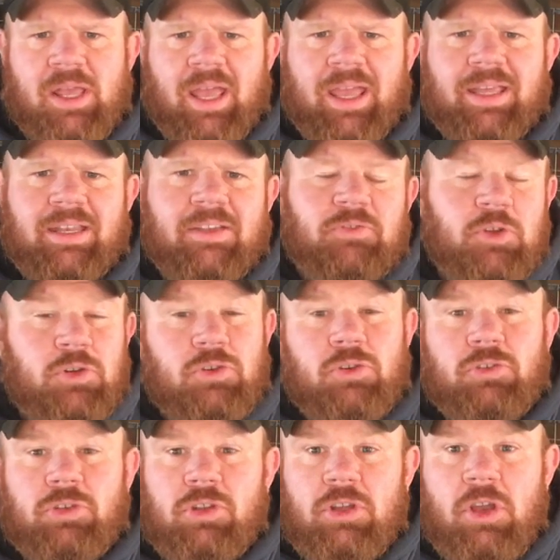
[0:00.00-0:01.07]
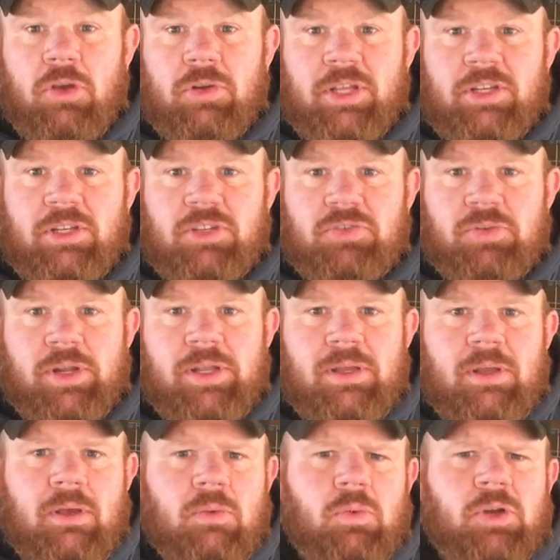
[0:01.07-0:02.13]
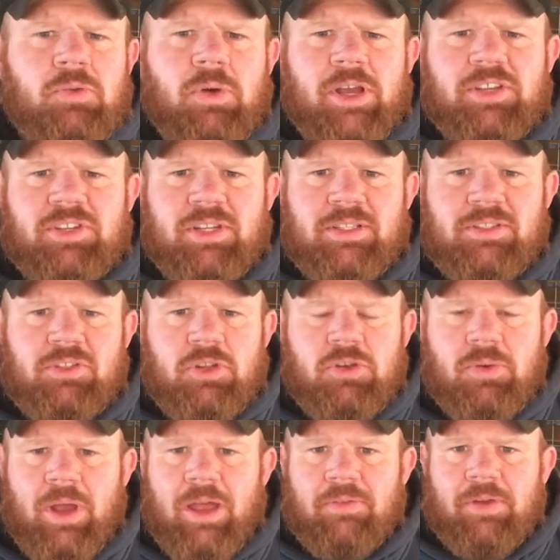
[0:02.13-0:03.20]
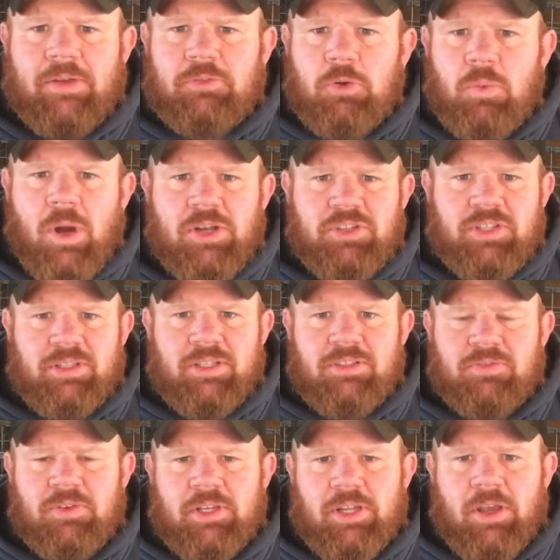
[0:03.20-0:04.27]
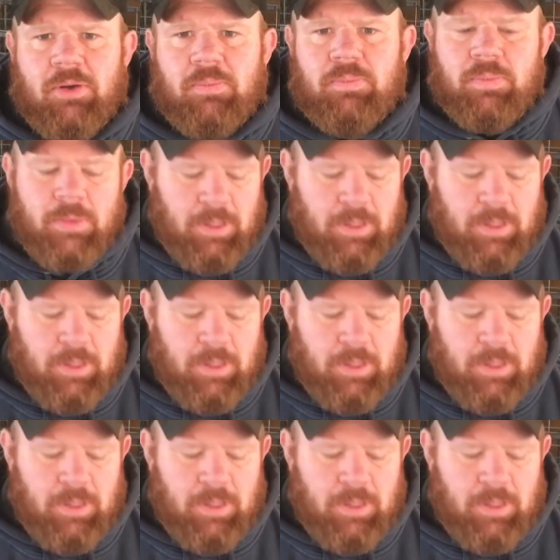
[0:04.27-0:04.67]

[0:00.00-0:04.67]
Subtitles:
And if you're new to the goat industry, what questions do you have after watching this video?